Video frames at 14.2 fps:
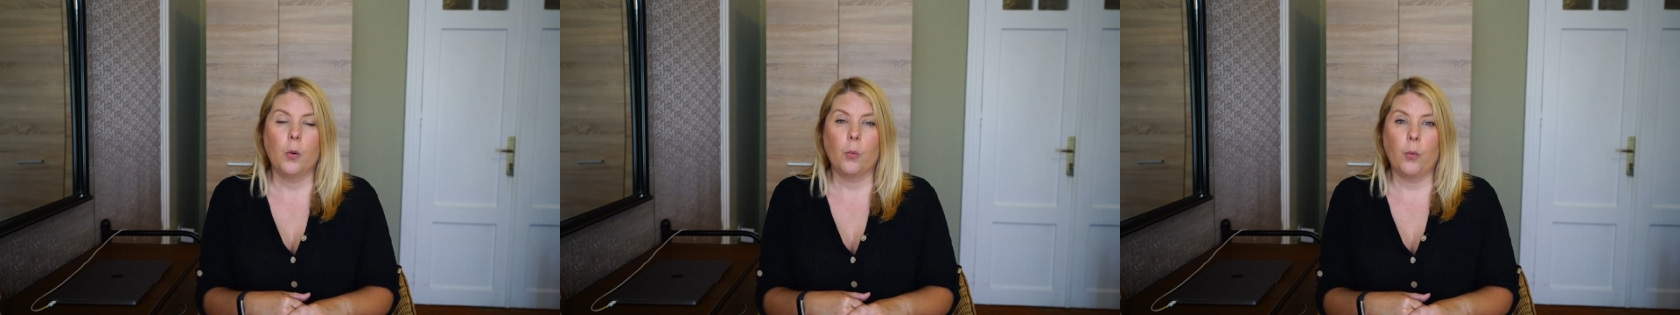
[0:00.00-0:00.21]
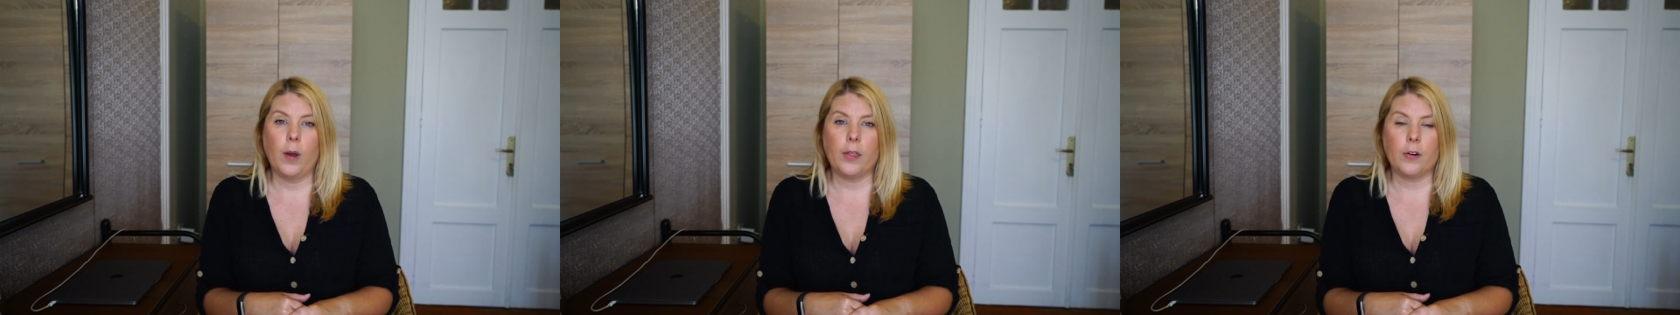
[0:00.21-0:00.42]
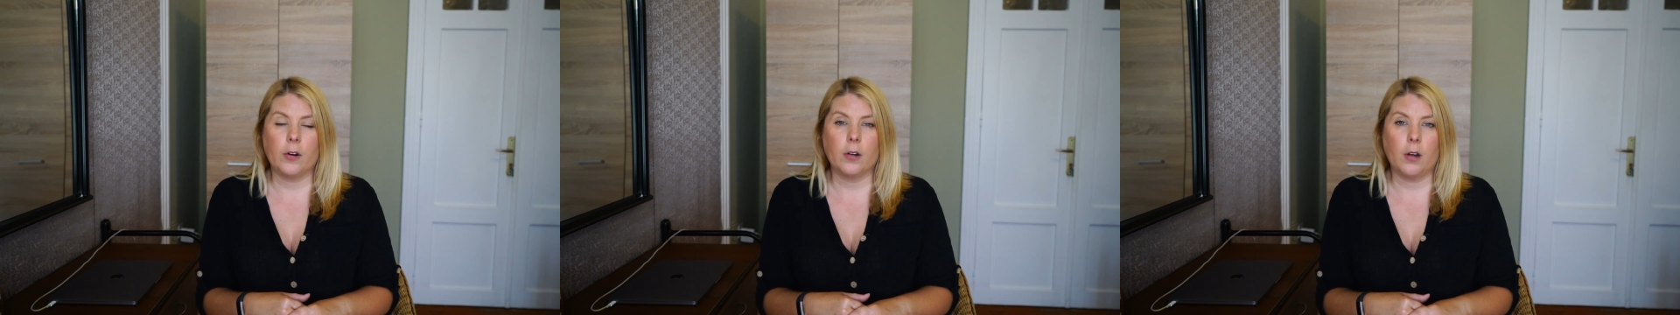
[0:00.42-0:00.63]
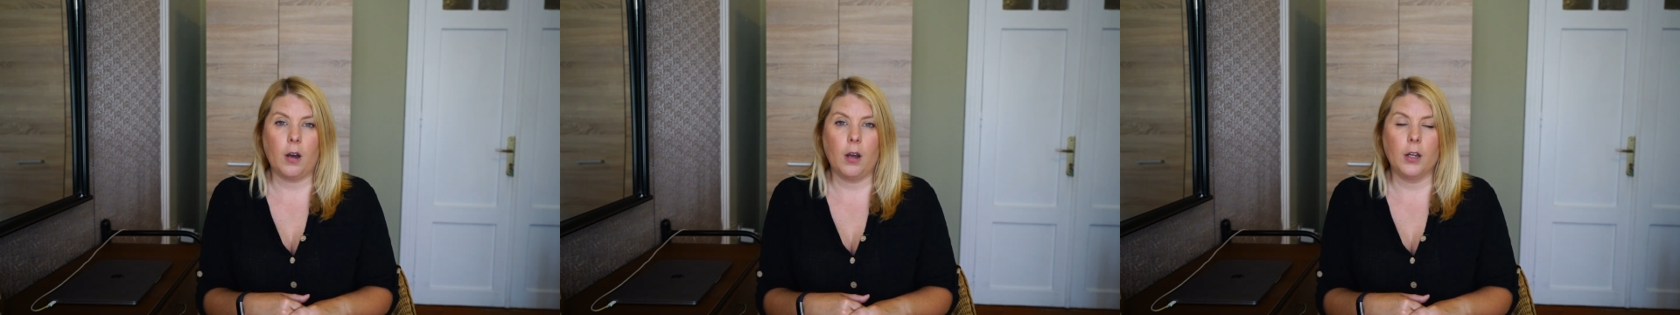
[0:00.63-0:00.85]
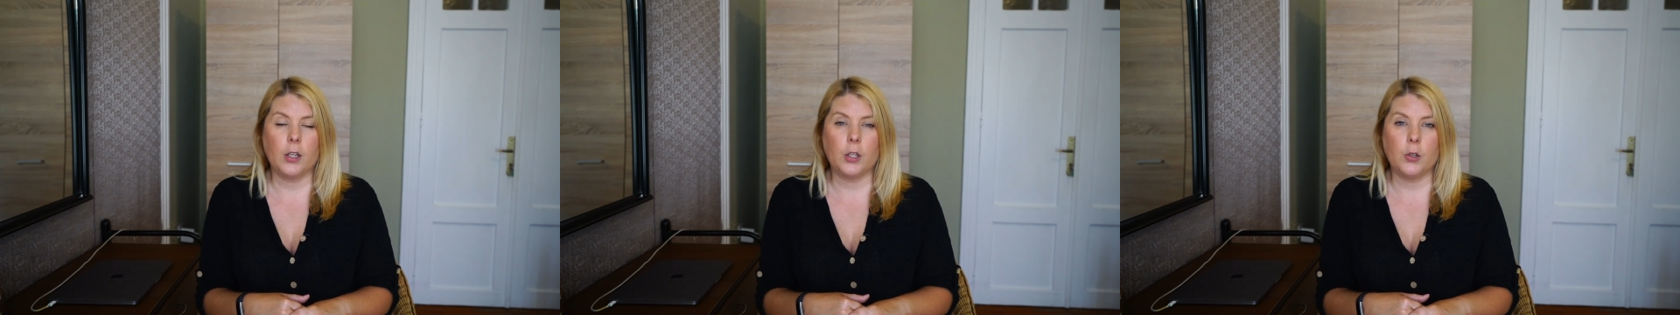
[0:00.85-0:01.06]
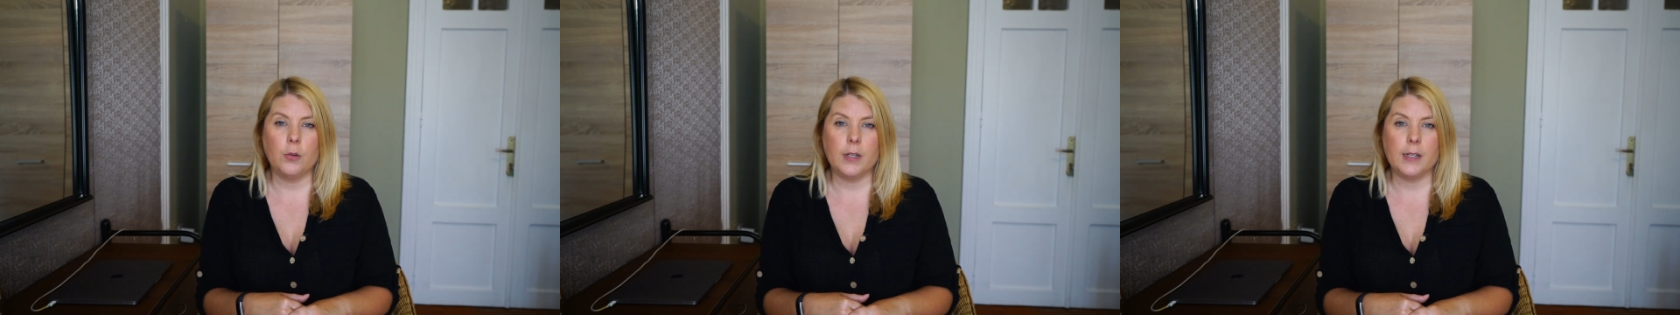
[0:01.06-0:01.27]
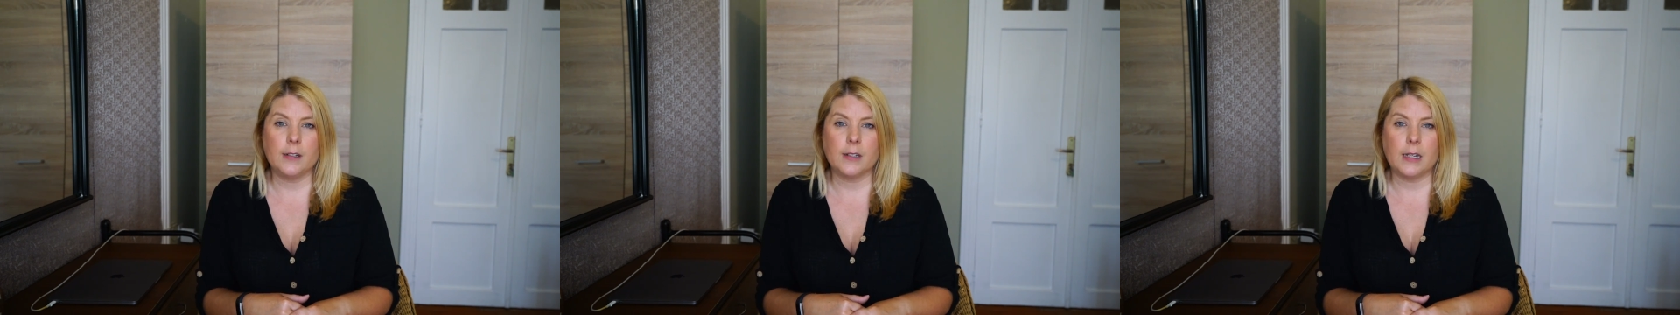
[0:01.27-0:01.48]
whether or not you
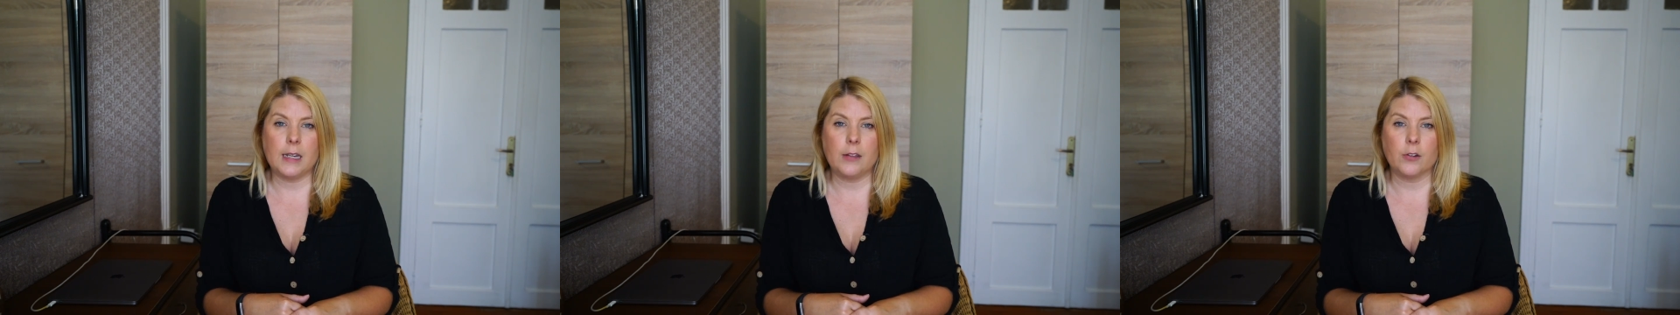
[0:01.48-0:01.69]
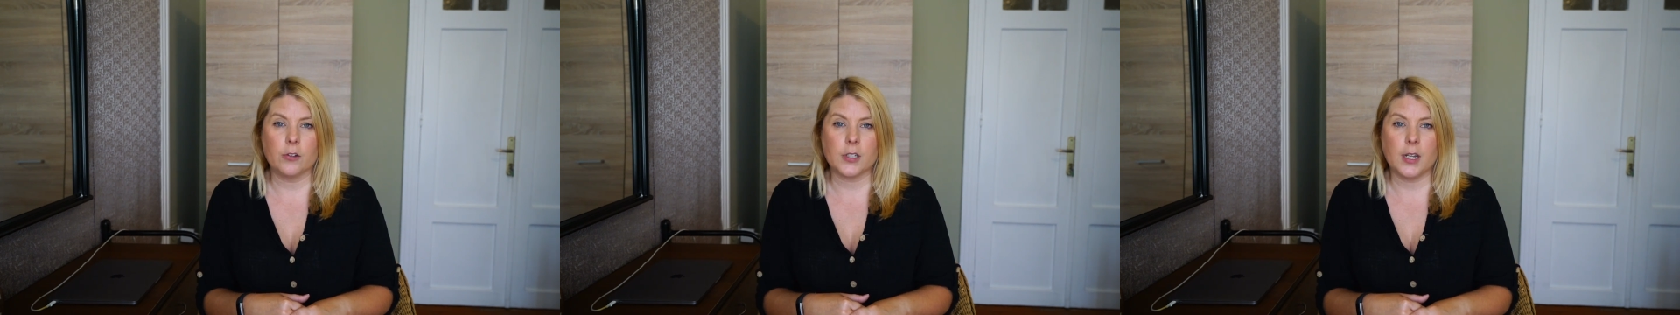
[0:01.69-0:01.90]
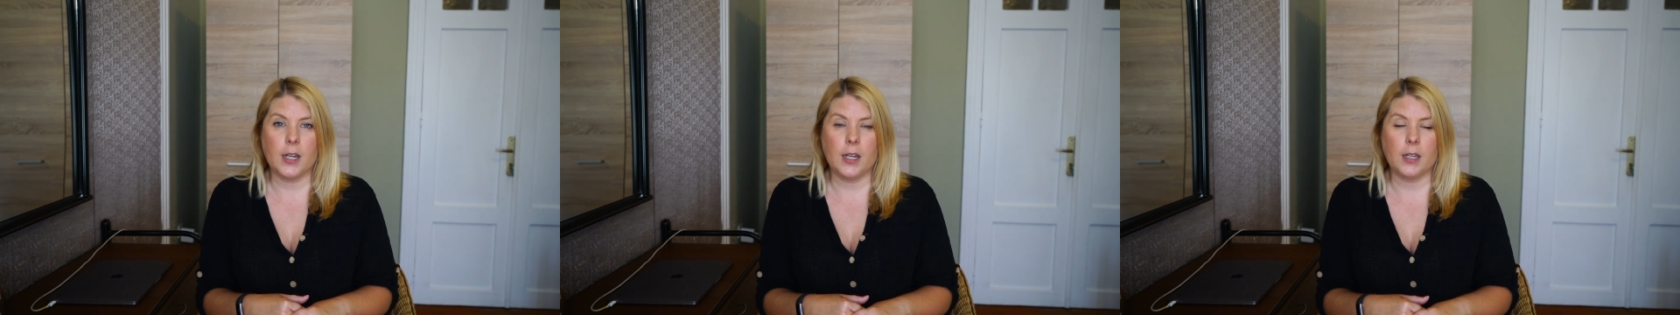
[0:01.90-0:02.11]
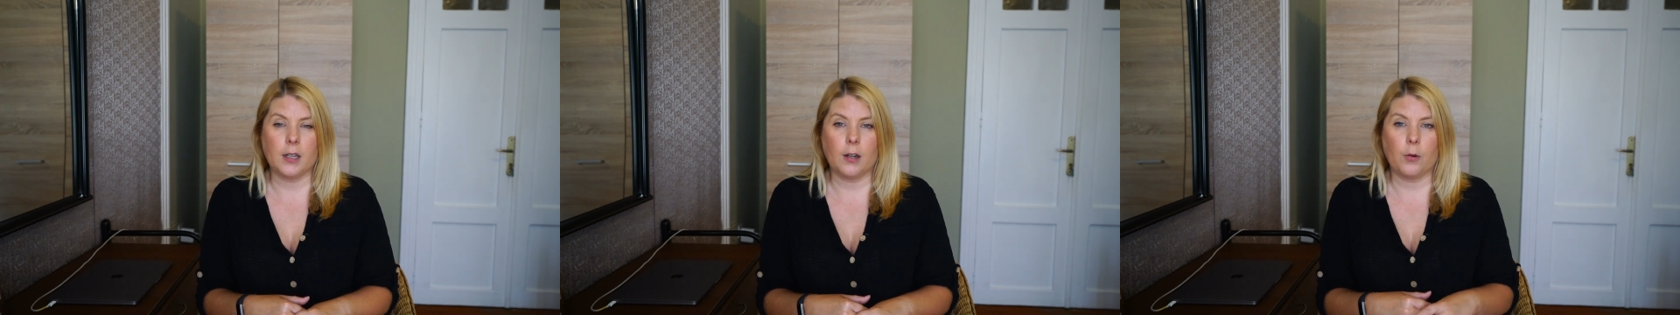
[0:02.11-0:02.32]
need to either take